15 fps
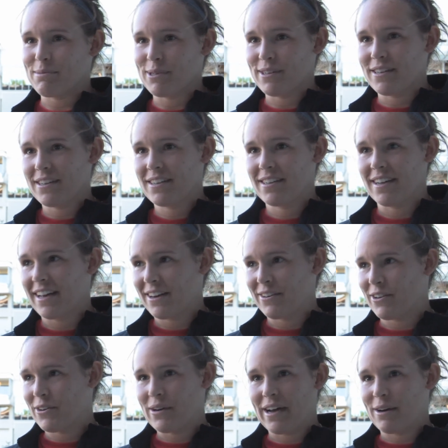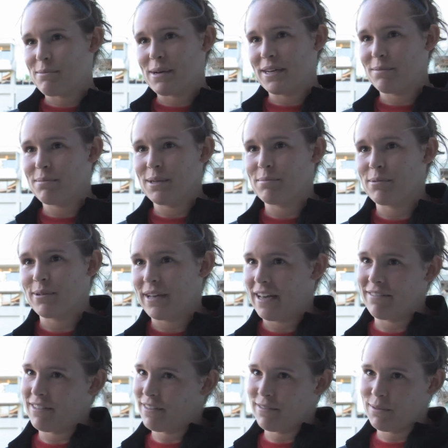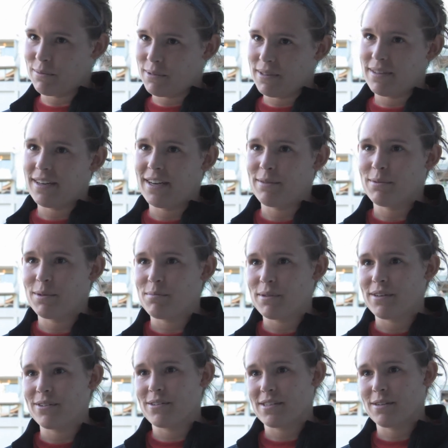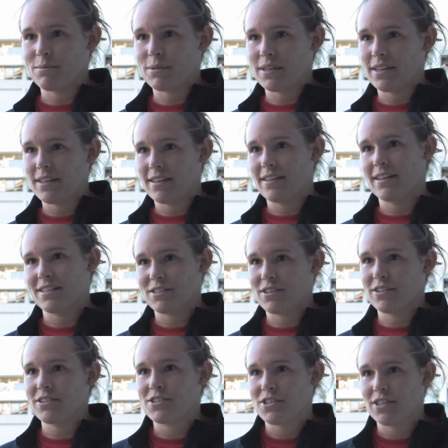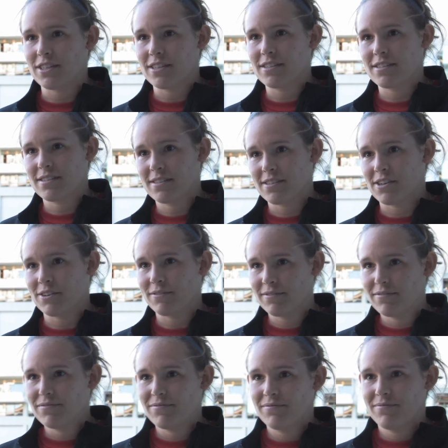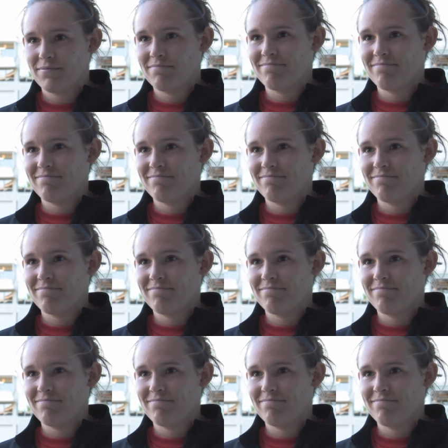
her caliber, I don't know how many people have ever been able to play with somebody as good as she is. So.